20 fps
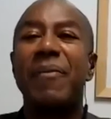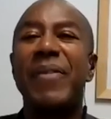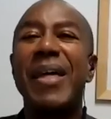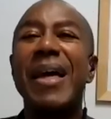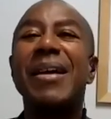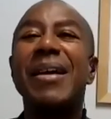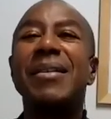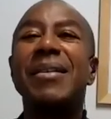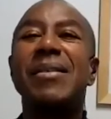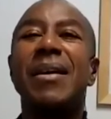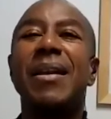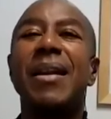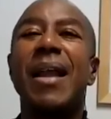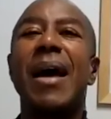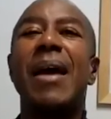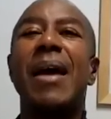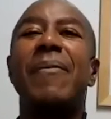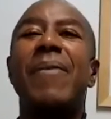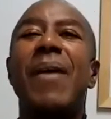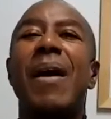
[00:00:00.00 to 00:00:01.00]
Things in
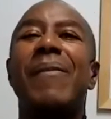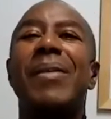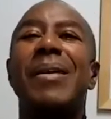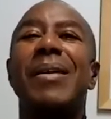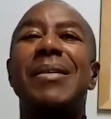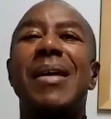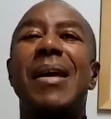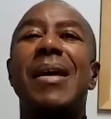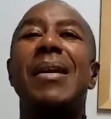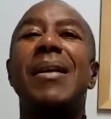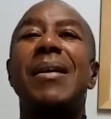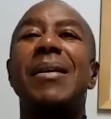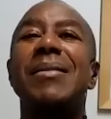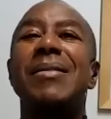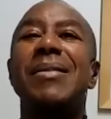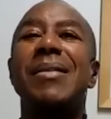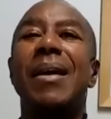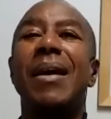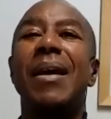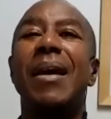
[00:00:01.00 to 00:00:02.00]
life have a
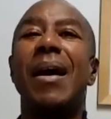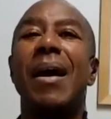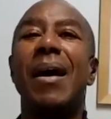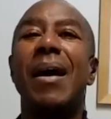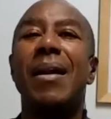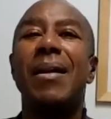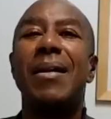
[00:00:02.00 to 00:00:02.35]
tendency